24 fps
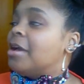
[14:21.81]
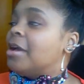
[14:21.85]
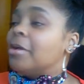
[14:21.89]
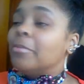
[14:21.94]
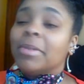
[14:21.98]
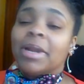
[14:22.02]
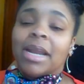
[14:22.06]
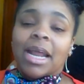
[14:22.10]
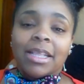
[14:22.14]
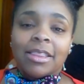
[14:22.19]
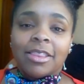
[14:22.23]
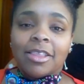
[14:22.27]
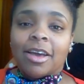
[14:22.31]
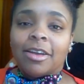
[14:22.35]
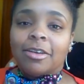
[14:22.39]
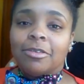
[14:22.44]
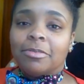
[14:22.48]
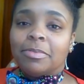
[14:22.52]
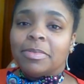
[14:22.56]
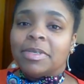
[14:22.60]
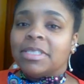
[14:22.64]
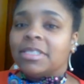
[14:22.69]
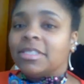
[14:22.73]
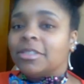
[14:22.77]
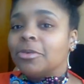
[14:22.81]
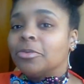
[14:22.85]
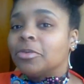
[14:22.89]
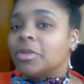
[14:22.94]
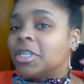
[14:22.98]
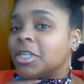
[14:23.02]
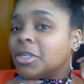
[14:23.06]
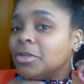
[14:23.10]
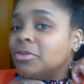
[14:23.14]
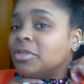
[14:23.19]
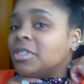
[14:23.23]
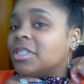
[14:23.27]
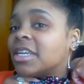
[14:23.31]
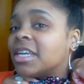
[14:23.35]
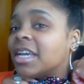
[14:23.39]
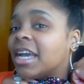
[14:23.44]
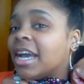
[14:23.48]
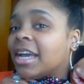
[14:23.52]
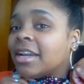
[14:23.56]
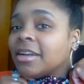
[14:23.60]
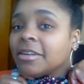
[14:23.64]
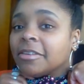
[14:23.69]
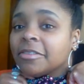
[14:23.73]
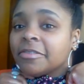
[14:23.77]
but I thought it would be so cute to
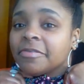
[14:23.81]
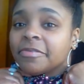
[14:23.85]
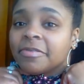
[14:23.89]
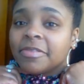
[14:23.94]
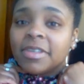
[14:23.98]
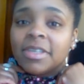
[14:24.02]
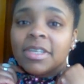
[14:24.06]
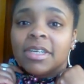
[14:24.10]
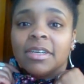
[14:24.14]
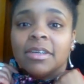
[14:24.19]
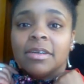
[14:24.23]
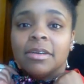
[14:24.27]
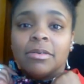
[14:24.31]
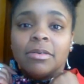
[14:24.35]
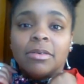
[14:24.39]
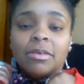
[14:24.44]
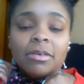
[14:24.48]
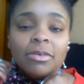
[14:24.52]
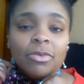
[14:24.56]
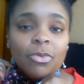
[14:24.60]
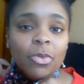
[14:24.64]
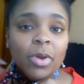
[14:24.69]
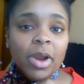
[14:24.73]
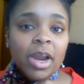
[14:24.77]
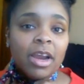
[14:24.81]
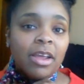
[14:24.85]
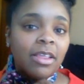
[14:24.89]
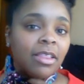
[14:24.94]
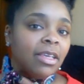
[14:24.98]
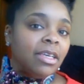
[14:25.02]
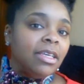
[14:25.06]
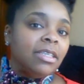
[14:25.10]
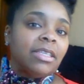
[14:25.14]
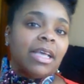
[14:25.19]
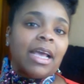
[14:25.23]
kind of wear these.